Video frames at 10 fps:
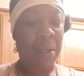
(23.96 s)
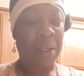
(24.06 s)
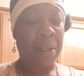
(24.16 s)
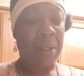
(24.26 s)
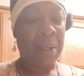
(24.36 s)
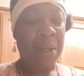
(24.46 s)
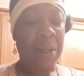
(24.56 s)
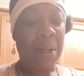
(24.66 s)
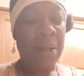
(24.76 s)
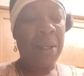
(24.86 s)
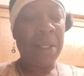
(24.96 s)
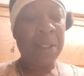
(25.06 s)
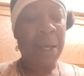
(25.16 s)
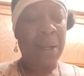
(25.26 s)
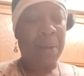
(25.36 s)
it.
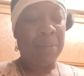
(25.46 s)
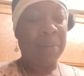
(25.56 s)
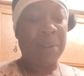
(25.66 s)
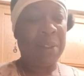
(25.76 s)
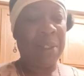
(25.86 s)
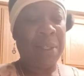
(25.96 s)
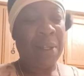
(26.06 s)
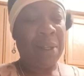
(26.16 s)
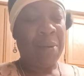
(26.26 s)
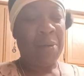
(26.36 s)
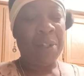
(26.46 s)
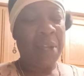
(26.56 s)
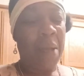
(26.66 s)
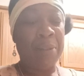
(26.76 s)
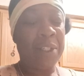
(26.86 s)
Let's cut up.
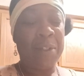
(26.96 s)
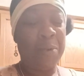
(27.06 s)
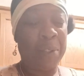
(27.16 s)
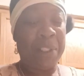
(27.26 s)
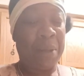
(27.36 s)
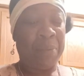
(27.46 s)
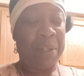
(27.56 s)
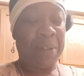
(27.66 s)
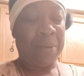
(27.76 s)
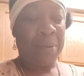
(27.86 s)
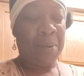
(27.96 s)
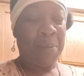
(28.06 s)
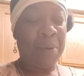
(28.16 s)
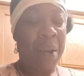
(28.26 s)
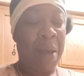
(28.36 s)
I'm just doing something,
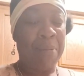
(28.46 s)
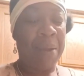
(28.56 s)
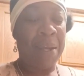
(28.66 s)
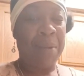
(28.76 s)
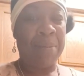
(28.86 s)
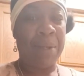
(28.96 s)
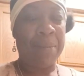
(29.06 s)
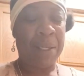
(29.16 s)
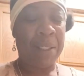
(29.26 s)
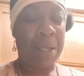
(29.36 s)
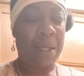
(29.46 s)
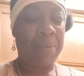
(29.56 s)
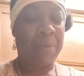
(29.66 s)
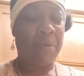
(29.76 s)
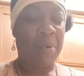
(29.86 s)
but I made it many times
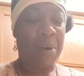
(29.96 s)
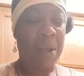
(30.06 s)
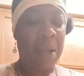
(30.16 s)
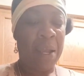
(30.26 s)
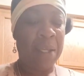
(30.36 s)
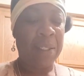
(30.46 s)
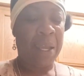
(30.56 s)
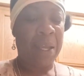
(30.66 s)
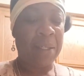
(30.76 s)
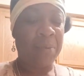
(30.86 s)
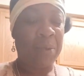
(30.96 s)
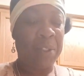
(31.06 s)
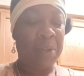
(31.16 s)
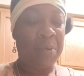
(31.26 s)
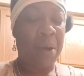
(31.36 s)
before. It's eggs with
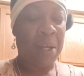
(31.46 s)
2